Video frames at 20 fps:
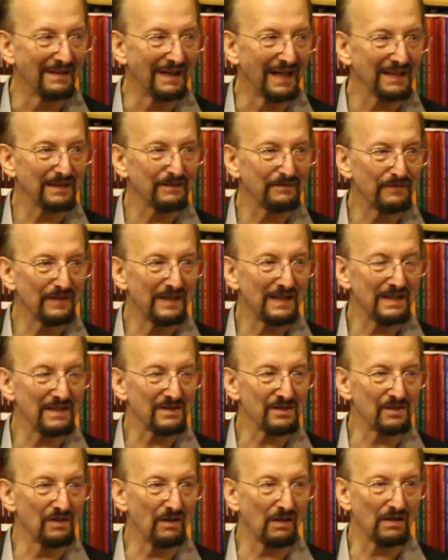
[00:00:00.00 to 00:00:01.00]

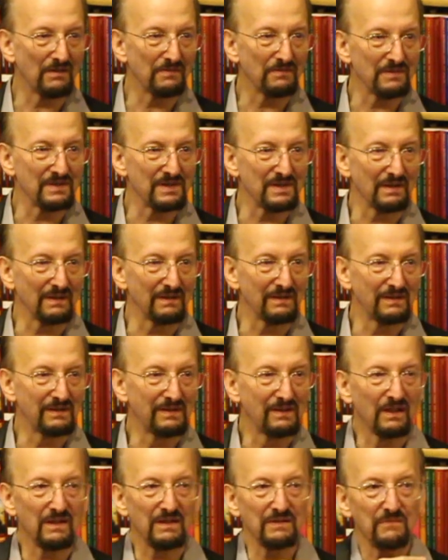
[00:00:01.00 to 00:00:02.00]
Akephalos God was a
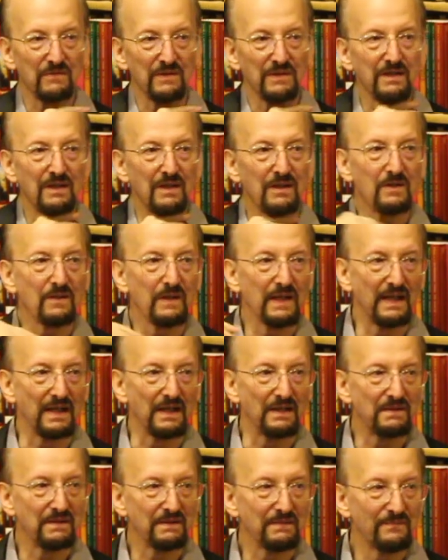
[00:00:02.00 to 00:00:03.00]
god with no
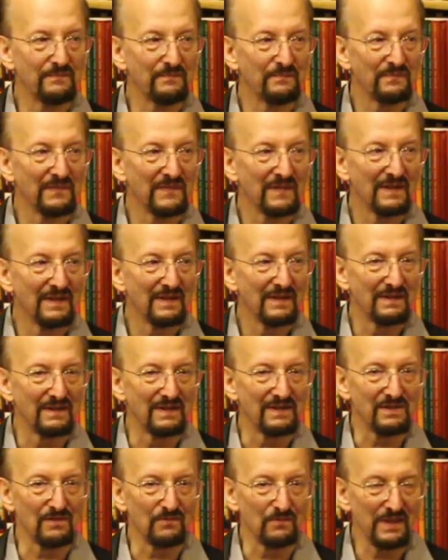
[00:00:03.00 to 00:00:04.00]
head.
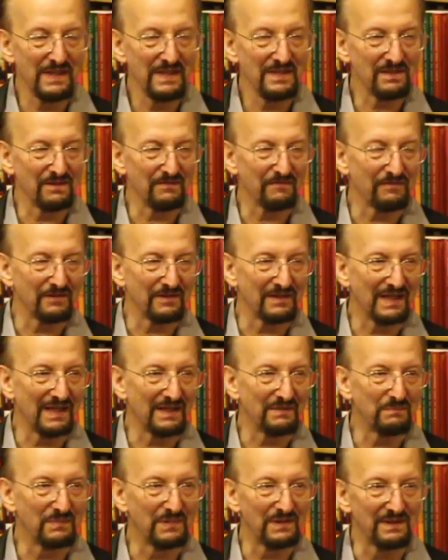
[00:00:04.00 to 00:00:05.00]
There's a reason for
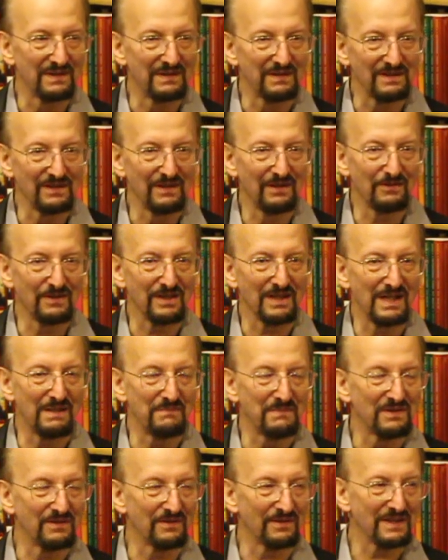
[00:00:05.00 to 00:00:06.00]
that, but there's no
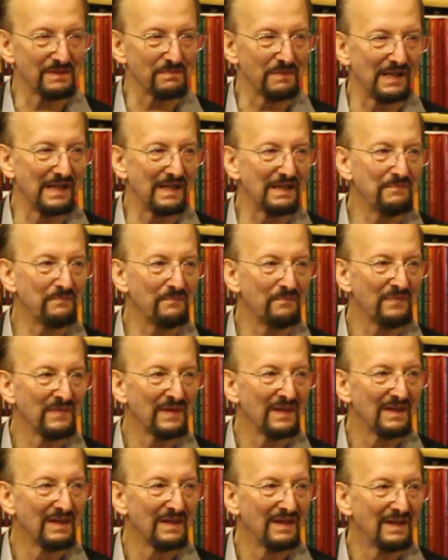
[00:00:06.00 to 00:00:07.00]
time to explain.
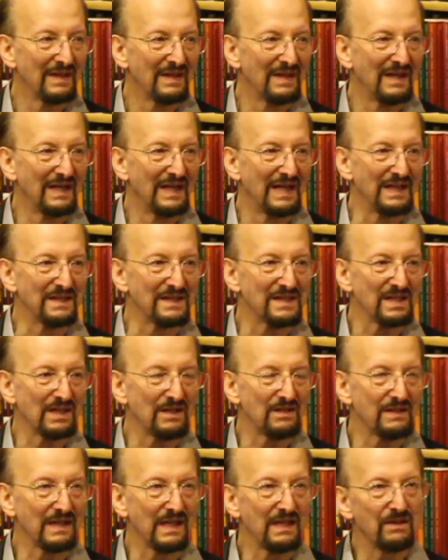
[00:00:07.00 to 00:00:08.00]
And
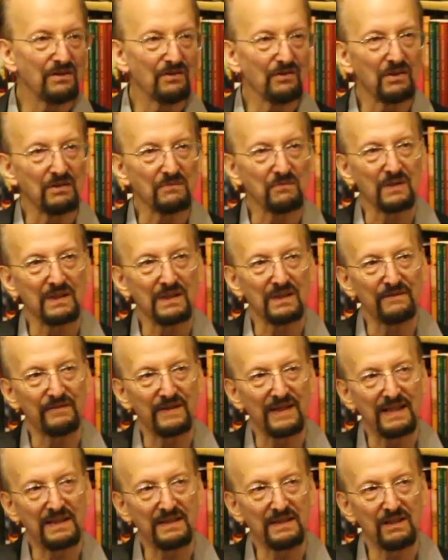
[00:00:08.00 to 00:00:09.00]
so they thought, well, if
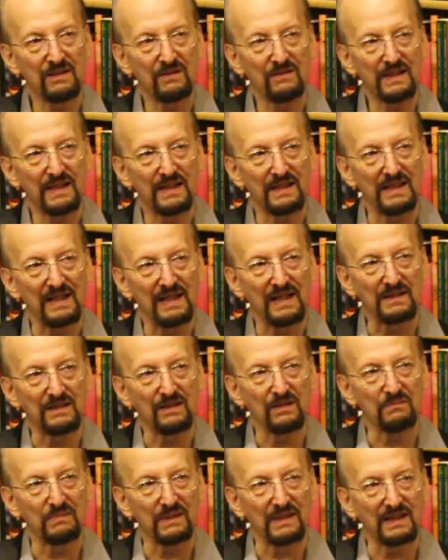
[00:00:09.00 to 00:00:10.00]
he had no head, he had
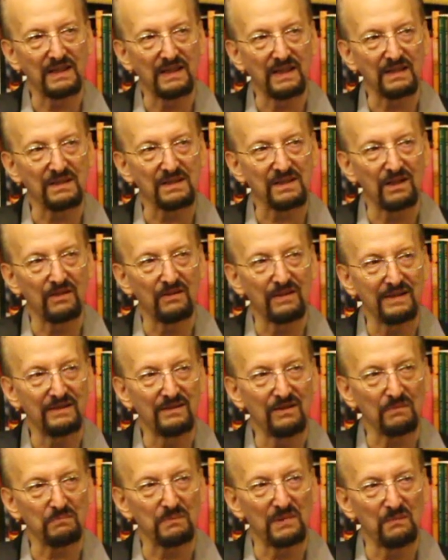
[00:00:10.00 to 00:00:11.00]
no beginning, so
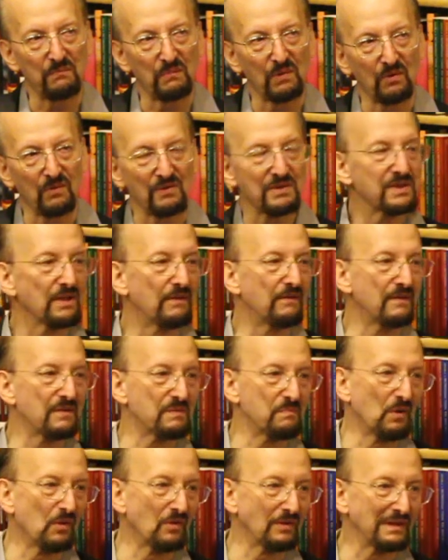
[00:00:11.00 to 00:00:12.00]
he'd not been born, so
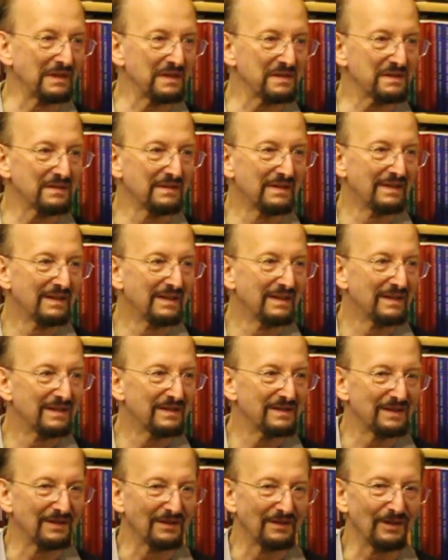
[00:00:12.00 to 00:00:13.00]
he's bornless.
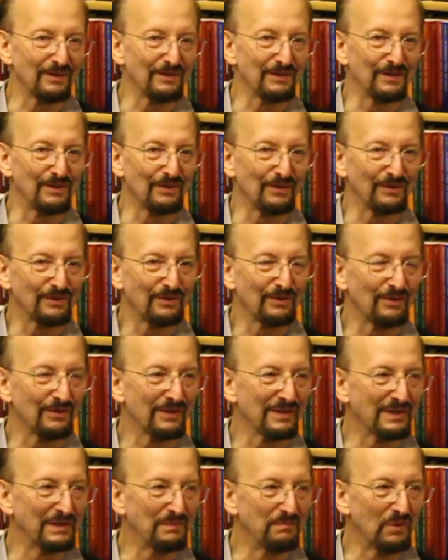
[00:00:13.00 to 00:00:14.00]
So the Golden Dawn
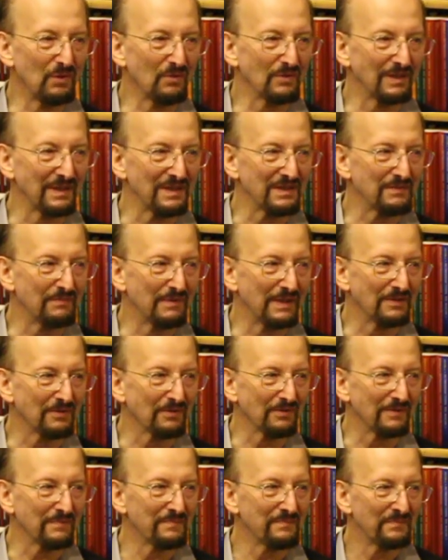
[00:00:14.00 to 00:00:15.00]
called it the Bornless
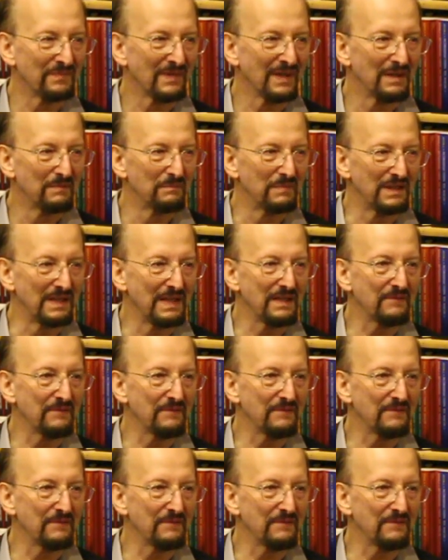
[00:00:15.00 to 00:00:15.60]
Ritual. But